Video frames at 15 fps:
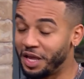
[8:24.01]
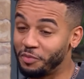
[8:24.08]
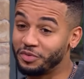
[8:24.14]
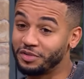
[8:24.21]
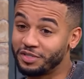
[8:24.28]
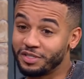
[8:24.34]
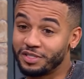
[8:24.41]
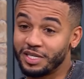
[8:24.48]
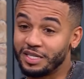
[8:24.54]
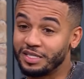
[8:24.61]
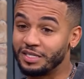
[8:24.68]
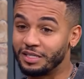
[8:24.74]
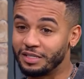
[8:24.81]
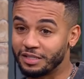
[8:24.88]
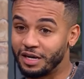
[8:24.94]
It was as
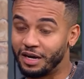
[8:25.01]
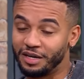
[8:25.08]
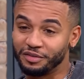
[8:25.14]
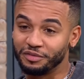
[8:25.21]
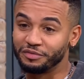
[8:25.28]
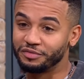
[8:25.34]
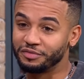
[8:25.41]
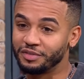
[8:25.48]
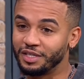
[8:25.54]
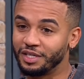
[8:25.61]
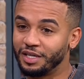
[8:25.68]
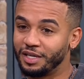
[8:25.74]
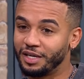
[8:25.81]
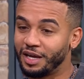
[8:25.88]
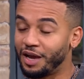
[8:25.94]
easy as kind of
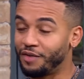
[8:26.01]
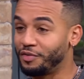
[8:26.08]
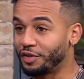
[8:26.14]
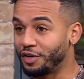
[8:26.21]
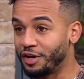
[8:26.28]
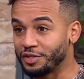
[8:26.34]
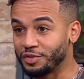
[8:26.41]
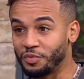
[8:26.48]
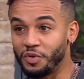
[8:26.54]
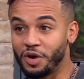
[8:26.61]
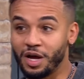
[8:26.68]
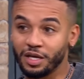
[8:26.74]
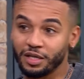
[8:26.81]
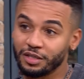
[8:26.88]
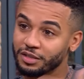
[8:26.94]
having a glass of
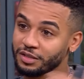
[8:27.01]
wine.